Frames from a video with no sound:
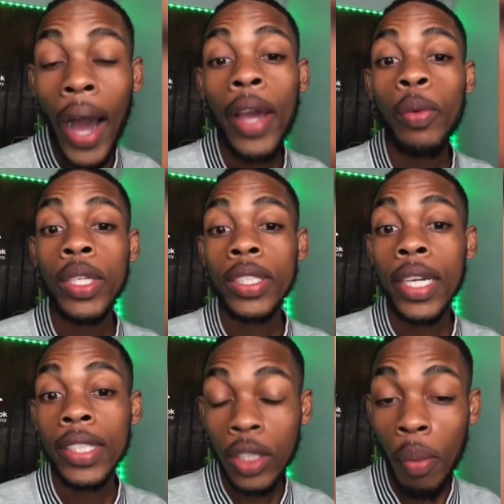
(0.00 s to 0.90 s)
I wish
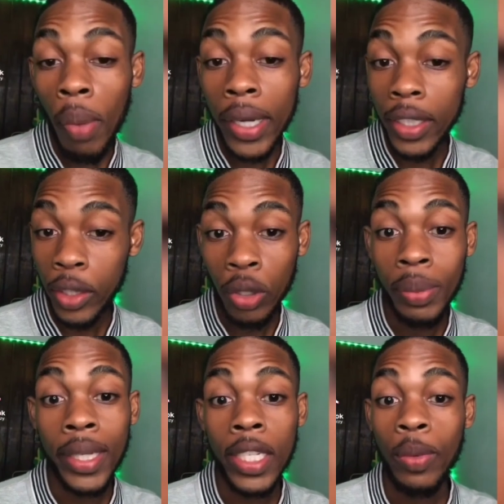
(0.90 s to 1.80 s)
that somebody
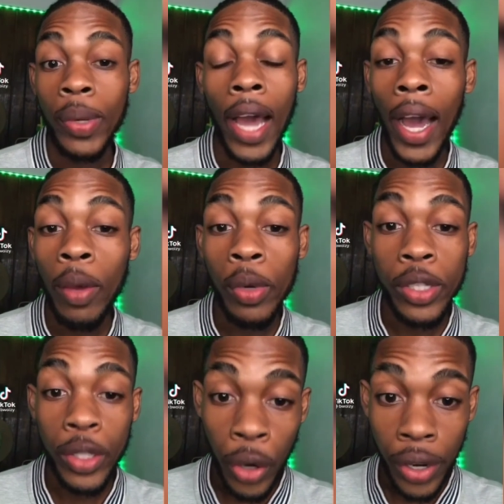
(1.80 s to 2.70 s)
told me this when I
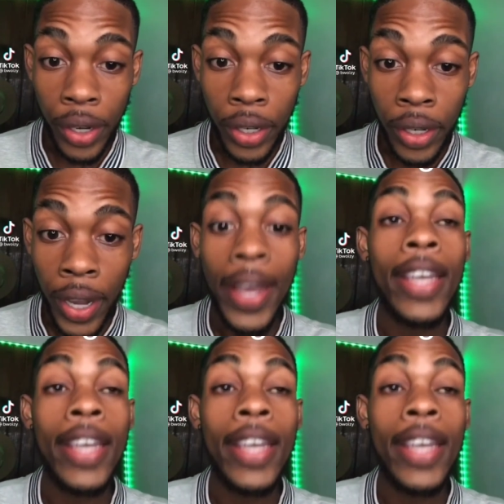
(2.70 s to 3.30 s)
was younger.